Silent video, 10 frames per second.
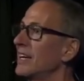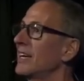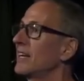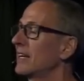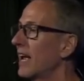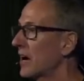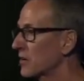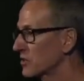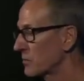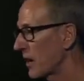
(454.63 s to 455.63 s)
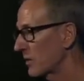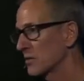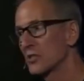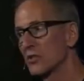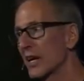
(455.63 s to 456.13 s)
He cares about your
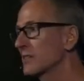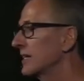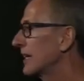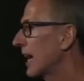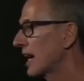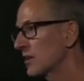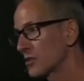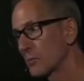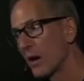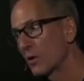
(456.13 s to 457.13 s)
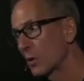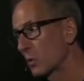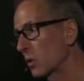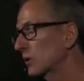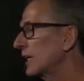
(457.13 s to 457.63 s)
stress. He cares about your
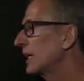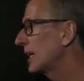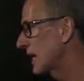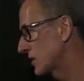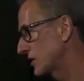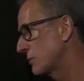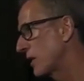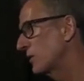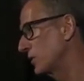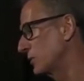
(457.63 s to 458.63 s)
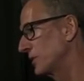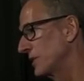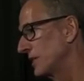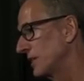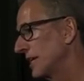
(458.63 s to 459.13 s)
world. He cares about you.
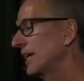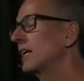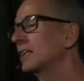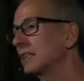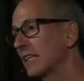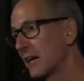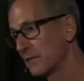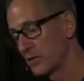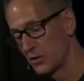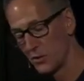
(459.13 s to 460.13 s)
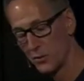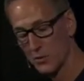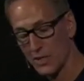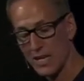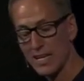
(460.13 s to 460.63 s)
He loves
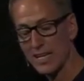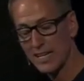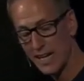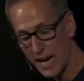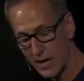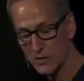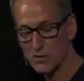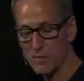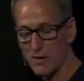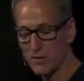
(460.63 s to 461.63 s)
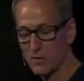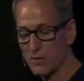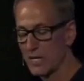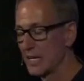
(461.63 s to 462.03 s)
you. He cares about you.